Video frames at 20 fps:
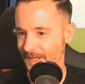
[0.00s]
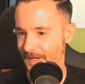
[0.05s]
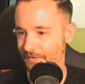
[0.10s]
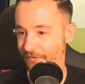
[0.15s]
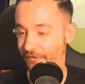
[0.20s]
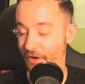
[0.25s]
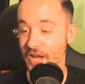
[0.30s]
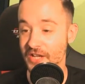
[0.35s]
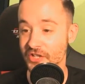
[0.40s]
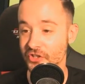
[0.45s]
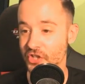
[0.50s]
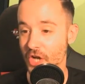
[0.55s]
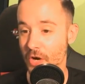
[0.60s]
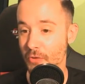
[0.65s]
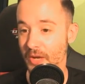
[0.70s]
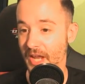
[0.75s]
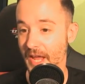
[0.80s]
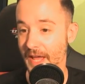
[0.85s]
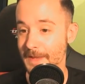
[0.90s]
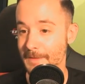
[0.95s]
French,
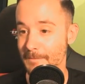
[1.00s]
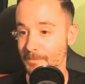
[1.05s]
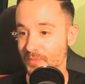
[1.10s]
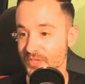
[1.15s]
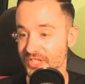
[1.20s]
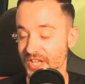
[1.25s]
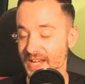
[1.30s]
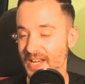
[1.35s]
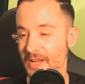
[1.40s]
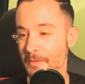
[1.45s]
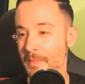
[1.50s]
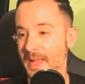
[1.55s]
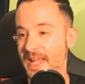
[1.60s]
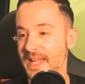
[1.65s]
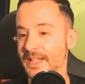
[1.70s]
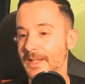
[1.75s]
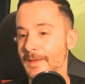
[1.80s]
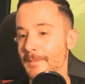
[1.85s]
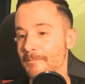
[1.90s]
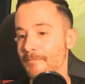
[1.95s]
okay. Centre
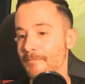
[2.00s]
mid.